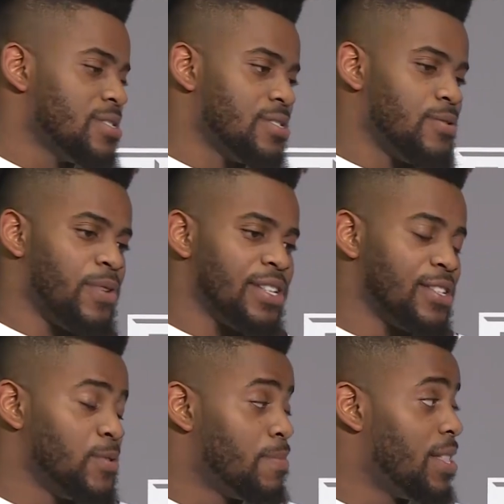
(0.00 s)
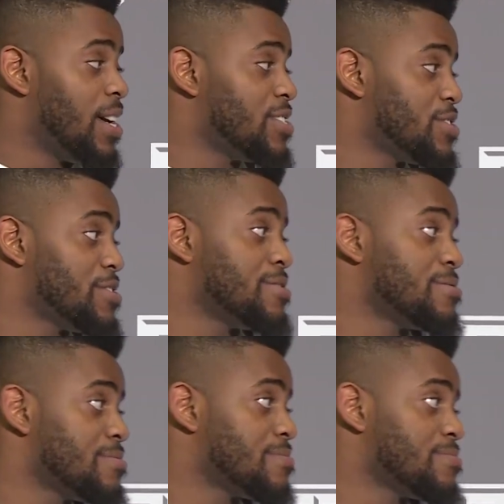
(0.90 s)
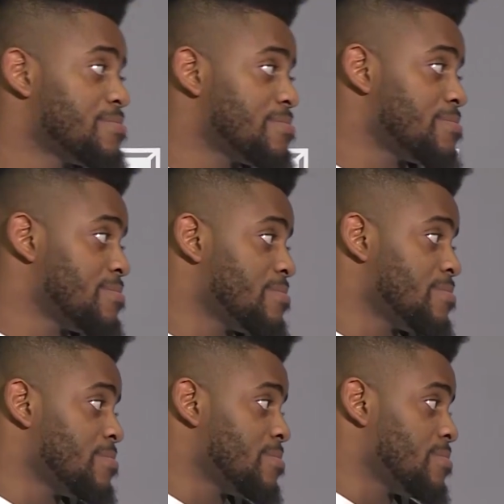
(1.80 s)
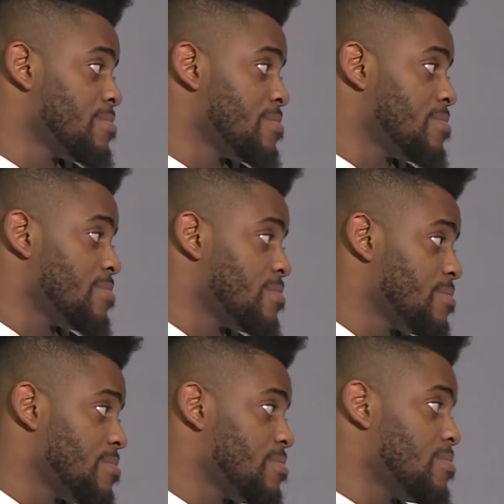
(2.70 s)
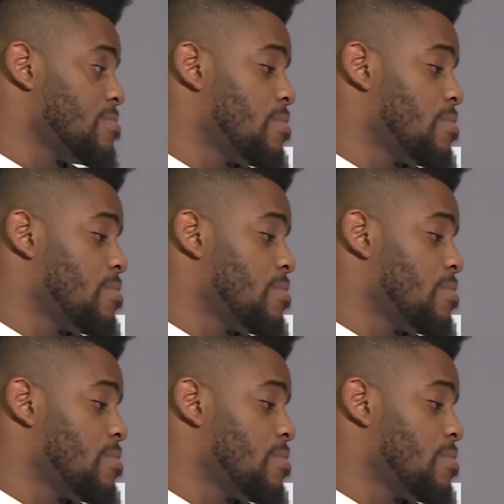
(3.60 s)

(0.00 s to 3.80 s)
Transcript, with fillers: So why not do it my last year? What's, what's the difference between single digit and double digit?